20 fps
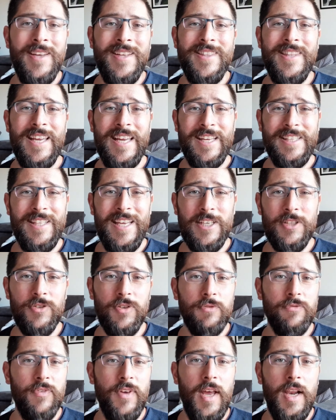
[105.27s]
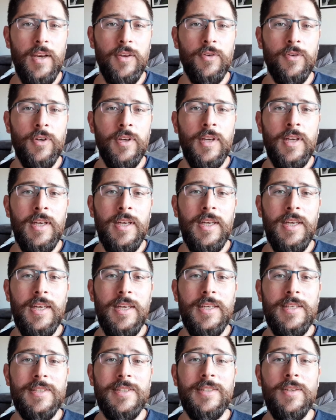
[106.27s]
the cadastral value
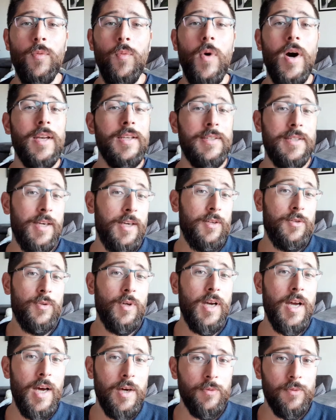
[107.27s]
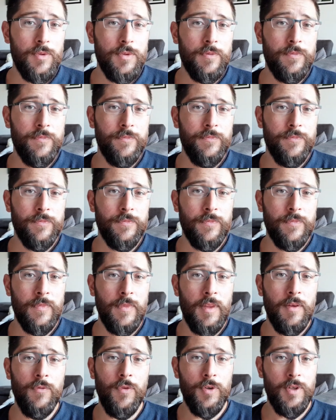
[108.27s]
is the one taken into account
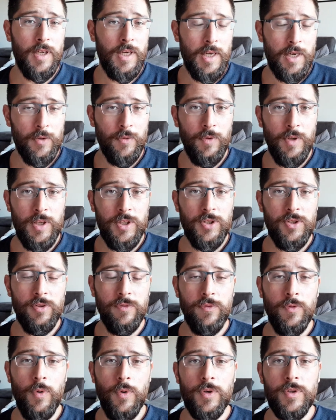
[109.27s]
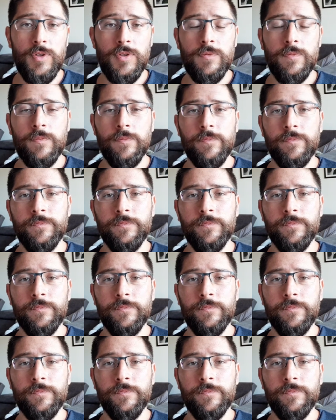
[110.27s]
for the calculation, of course.